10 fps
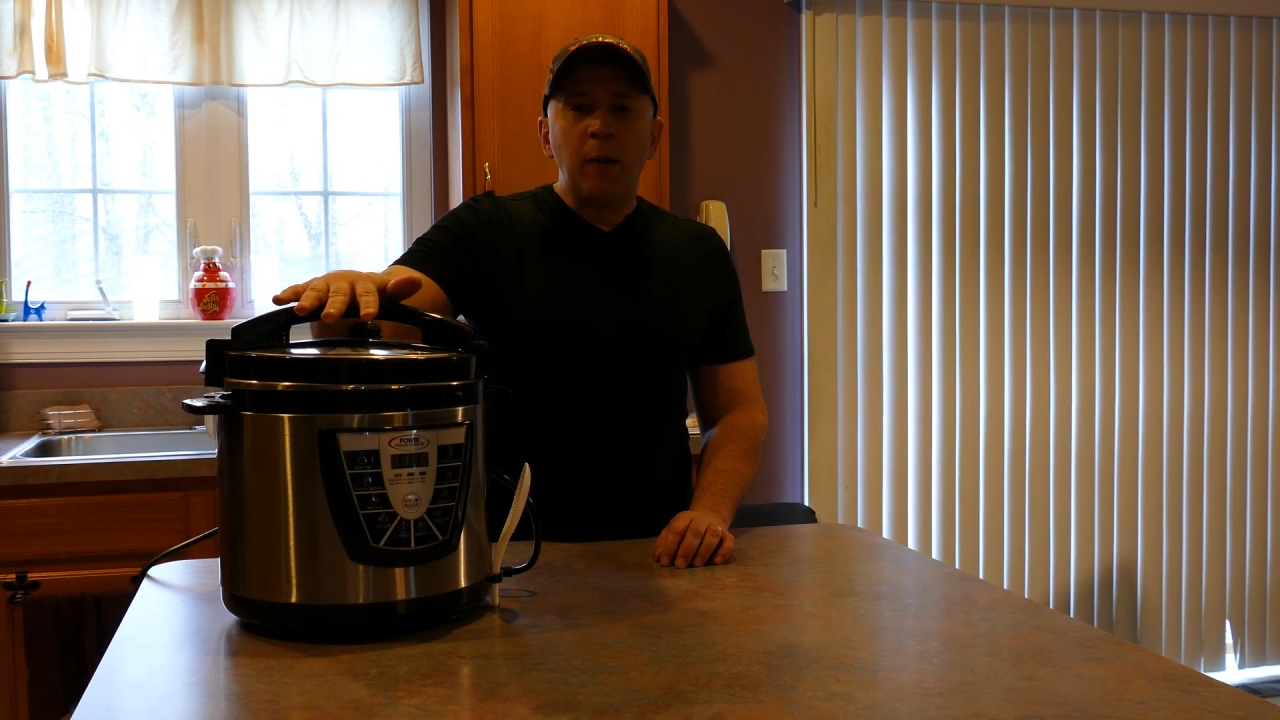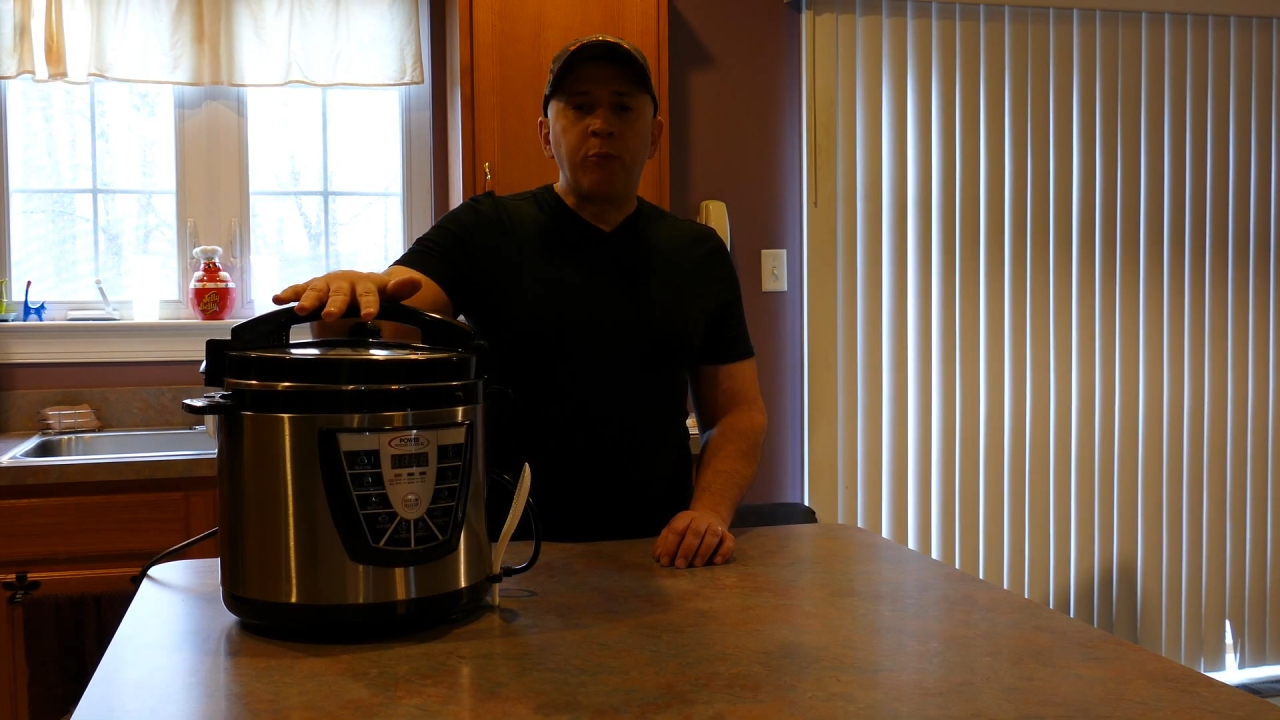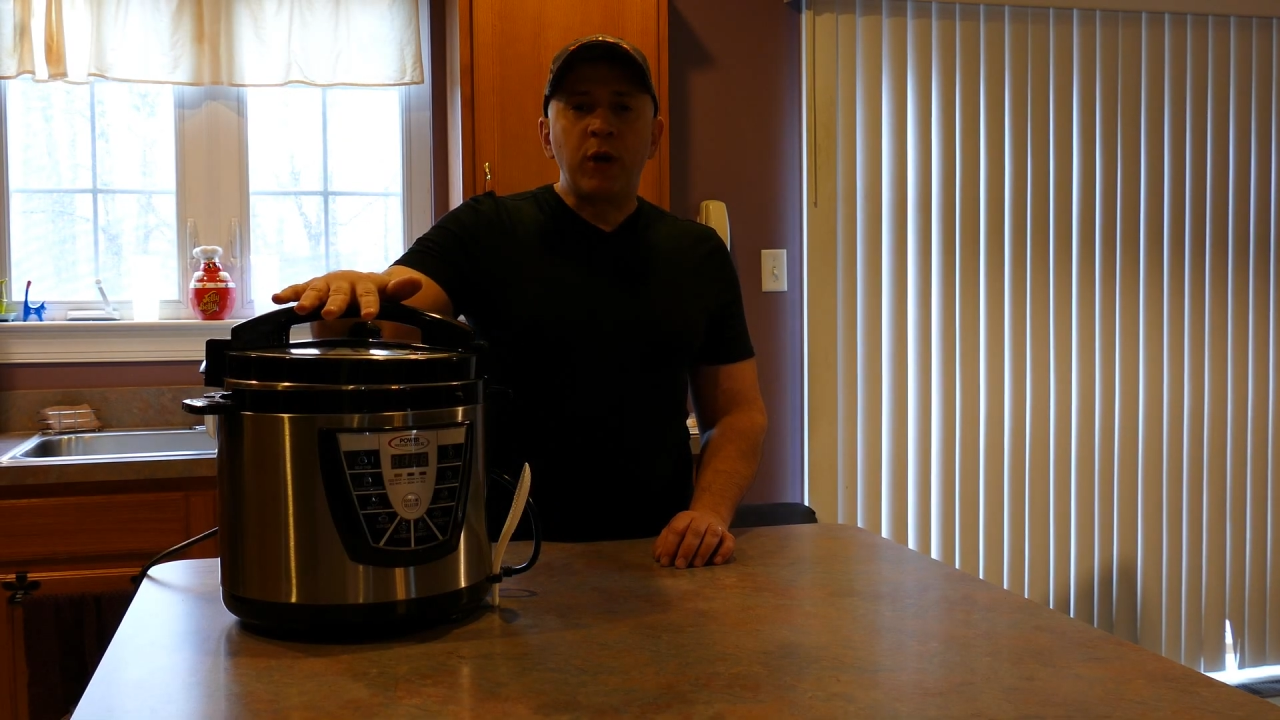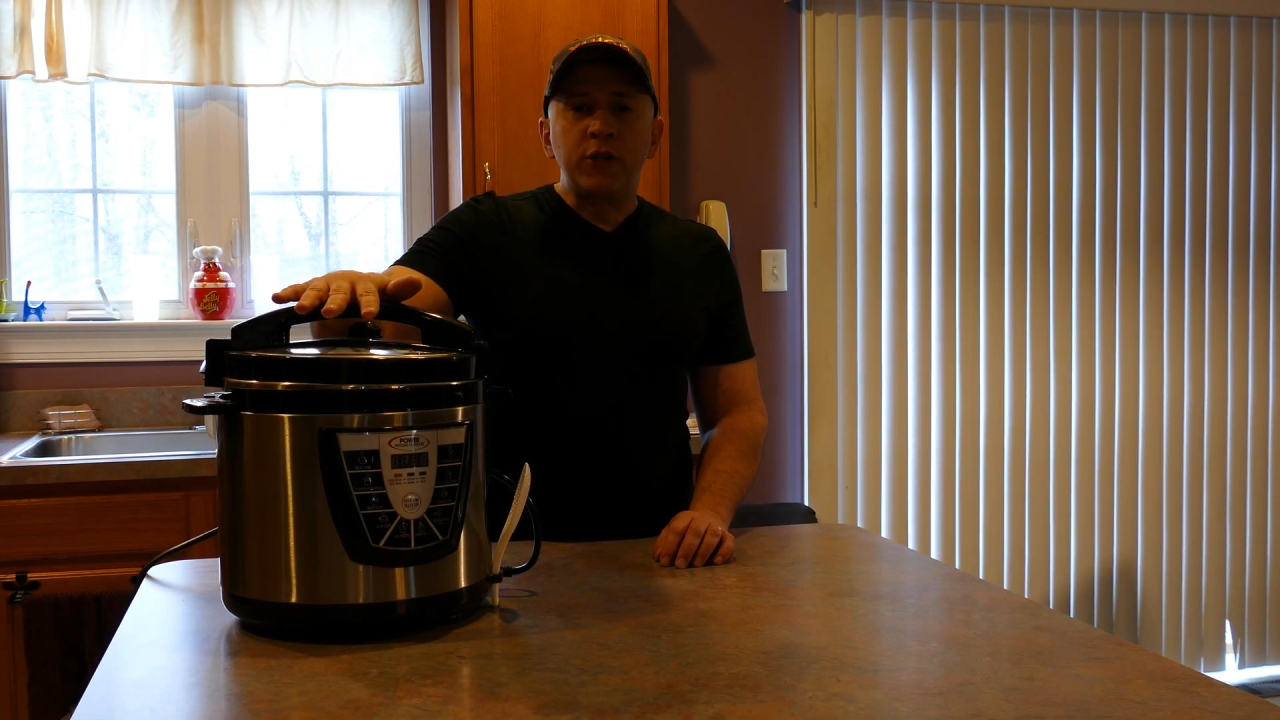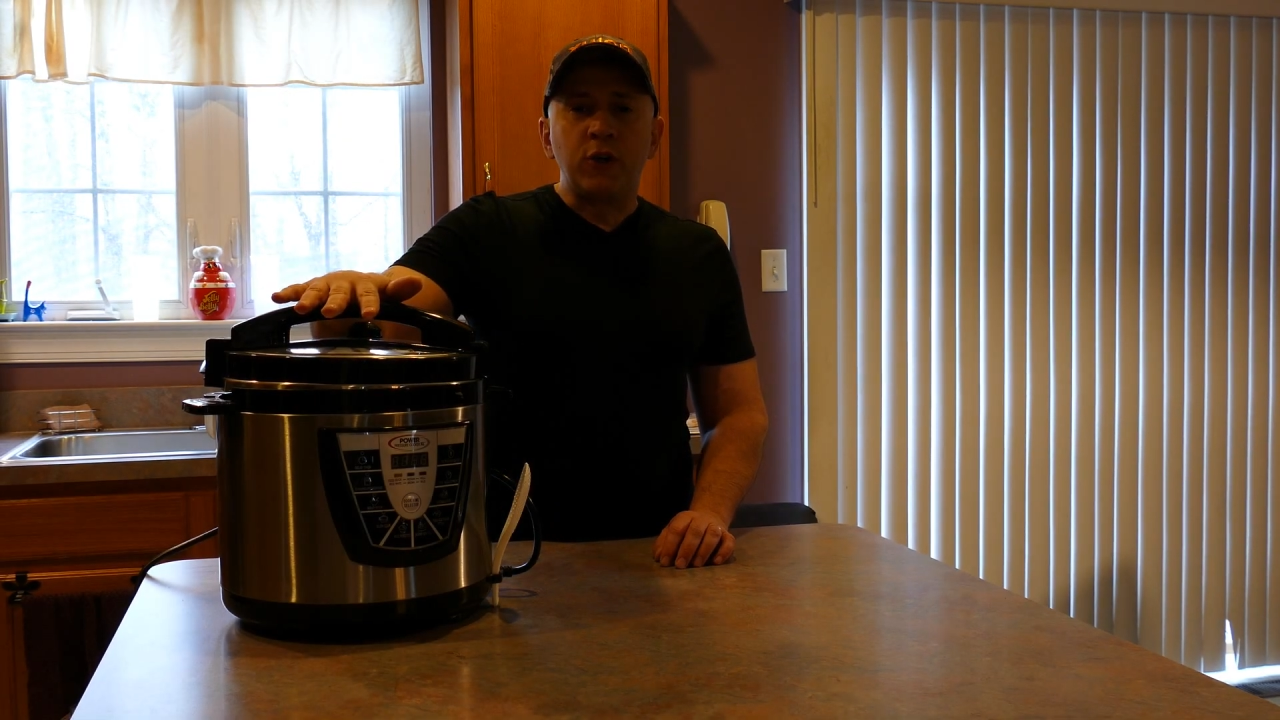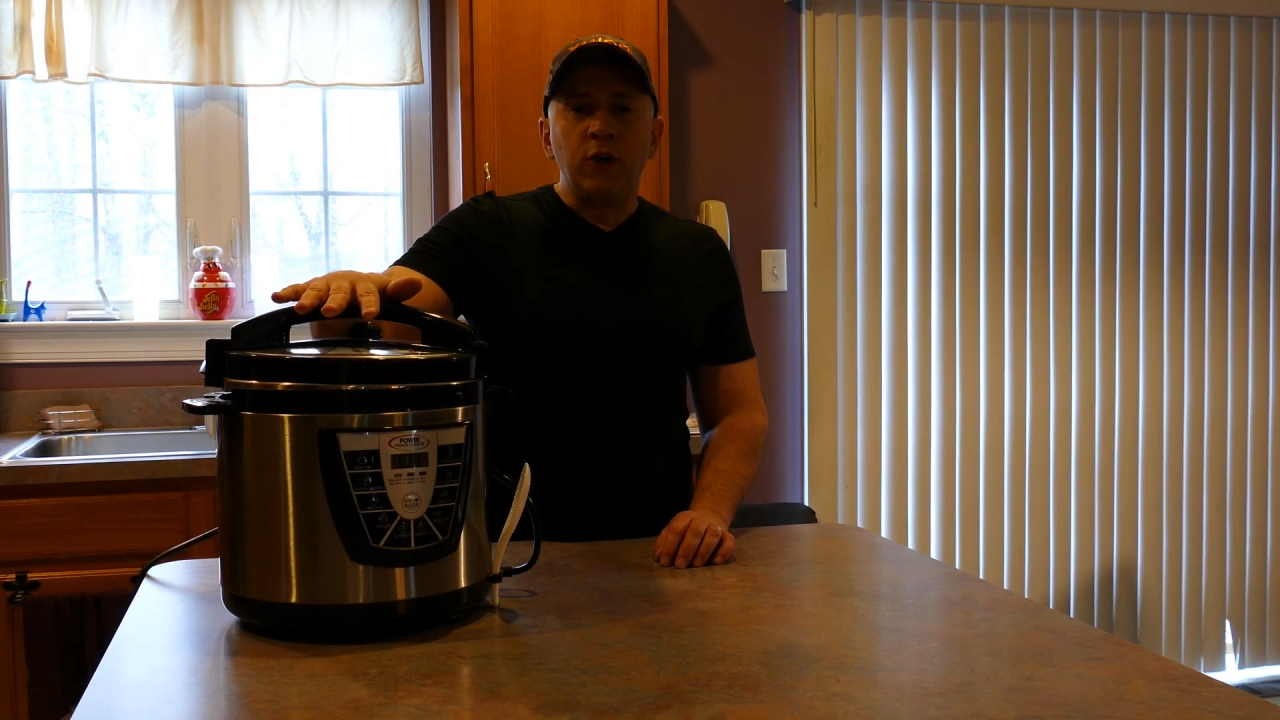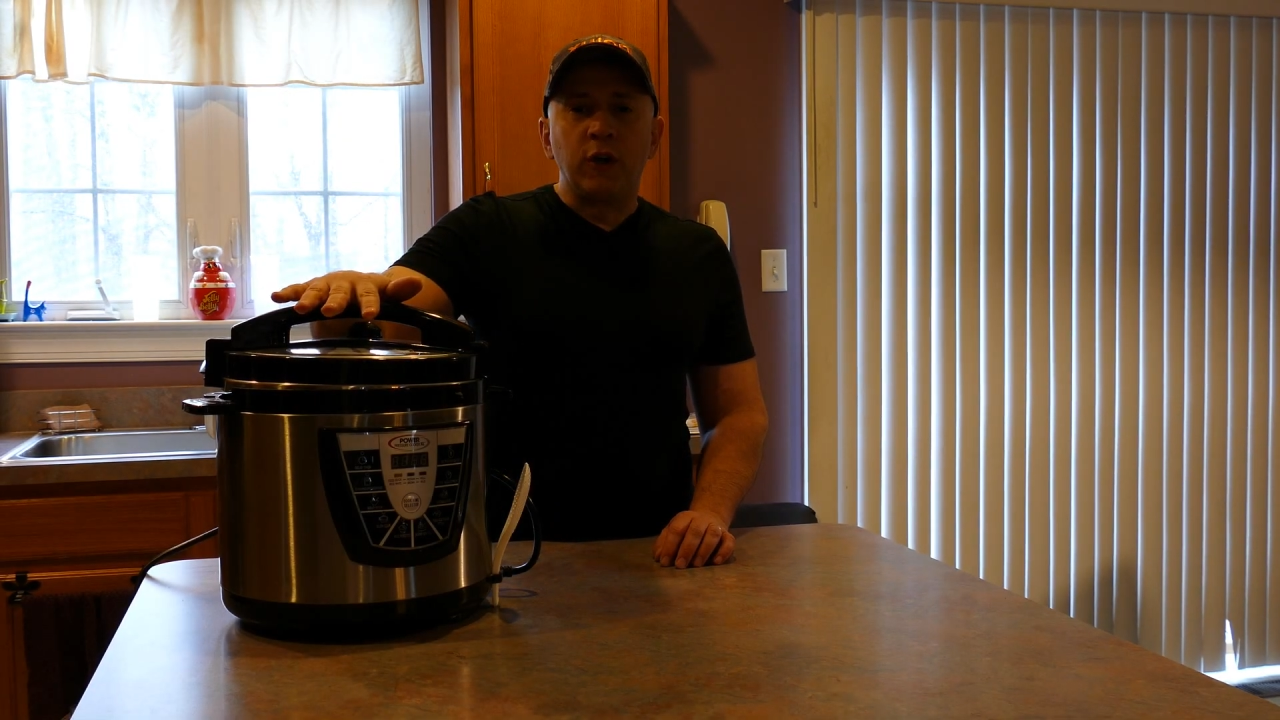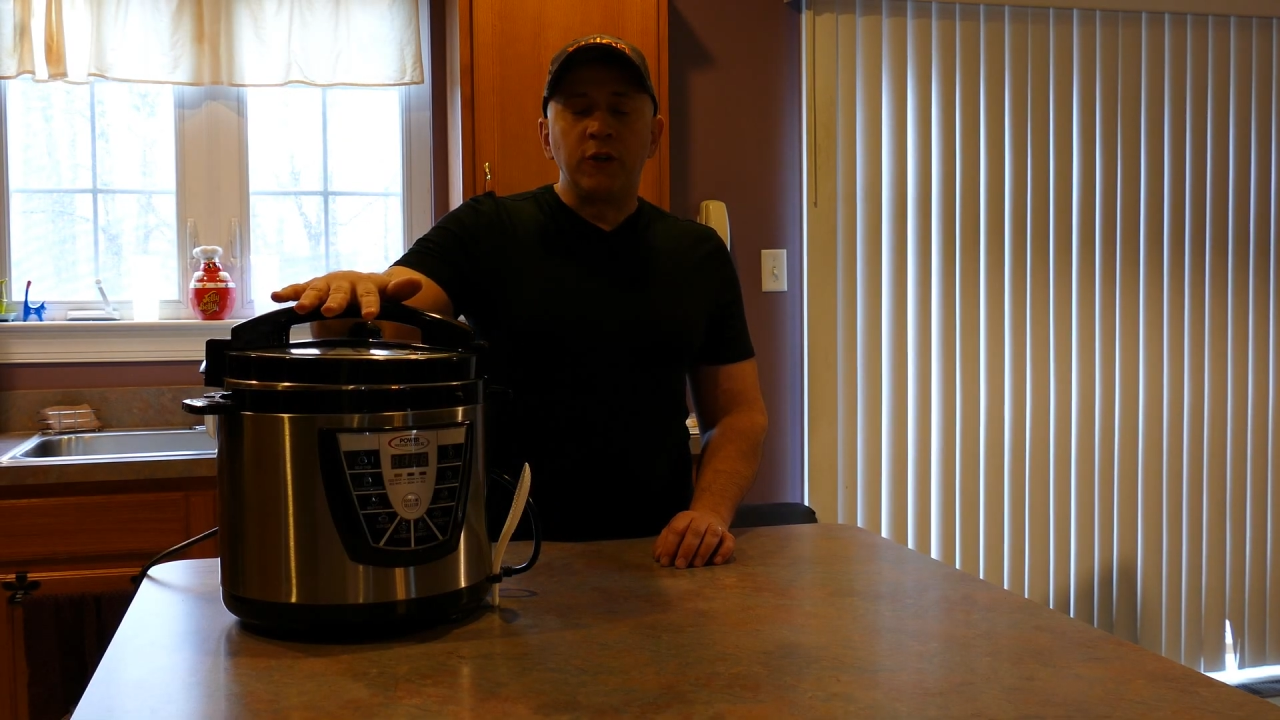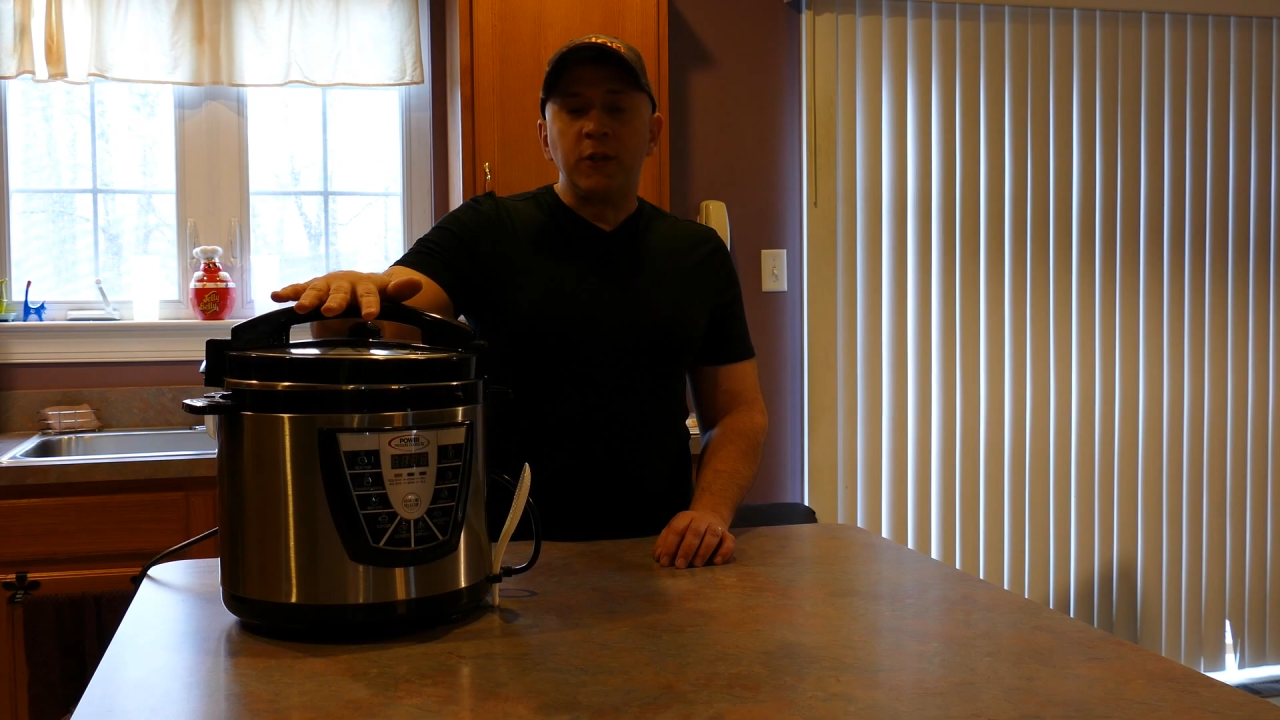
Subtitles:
a pressure cooker